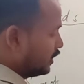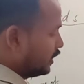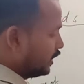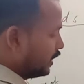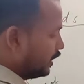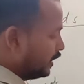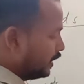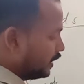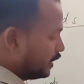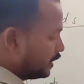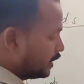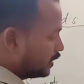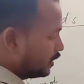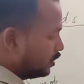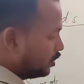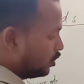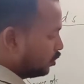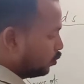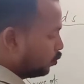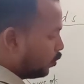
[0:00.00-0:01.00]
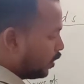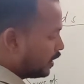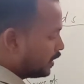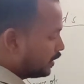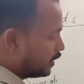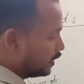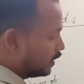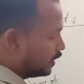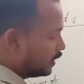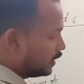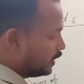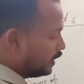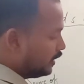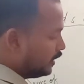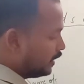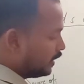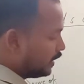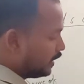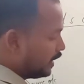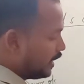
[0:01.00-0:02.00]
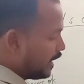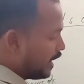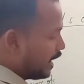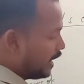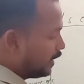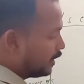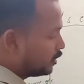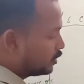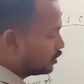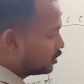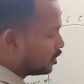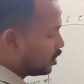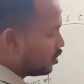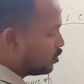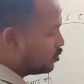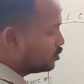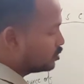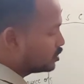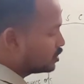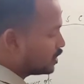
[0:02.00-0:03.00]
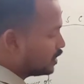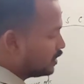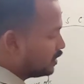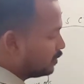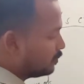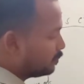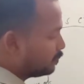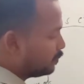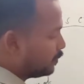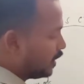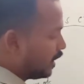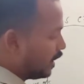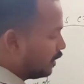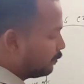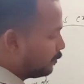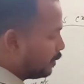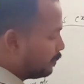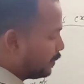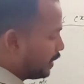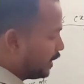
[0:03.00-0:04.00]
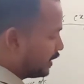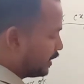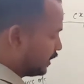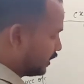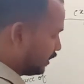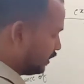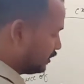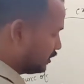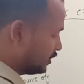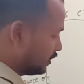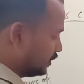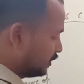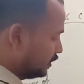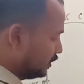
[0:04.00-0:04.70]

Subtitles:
here 1 in 8,000 alpha particles,